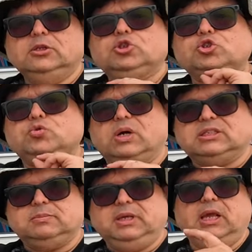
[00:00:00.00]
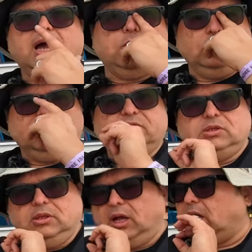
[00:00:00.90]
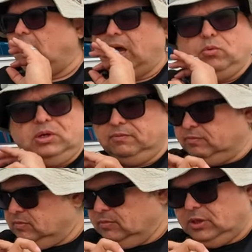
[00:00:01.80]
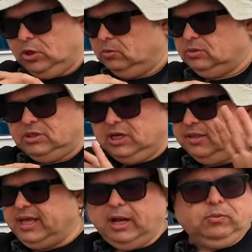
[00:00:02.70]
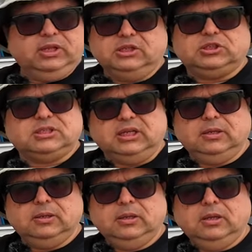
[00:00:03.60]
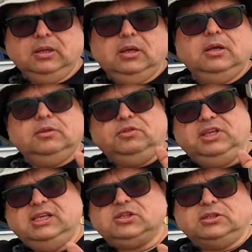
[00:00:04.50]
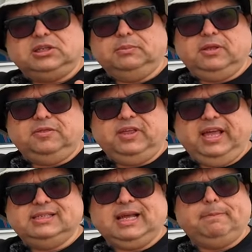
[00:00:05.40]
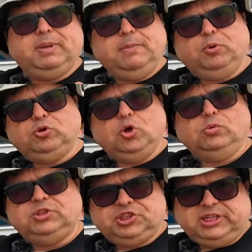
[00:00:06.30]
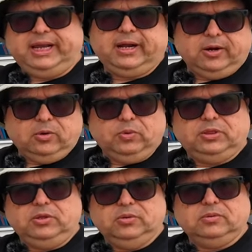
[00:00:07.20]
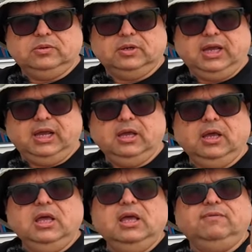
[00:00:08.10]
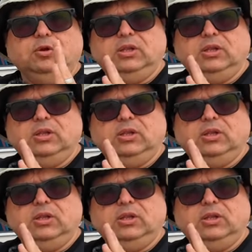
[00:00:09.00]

trust me, I would have, you know, done that religiously. These are some of the things that people don't share with you, okay? If you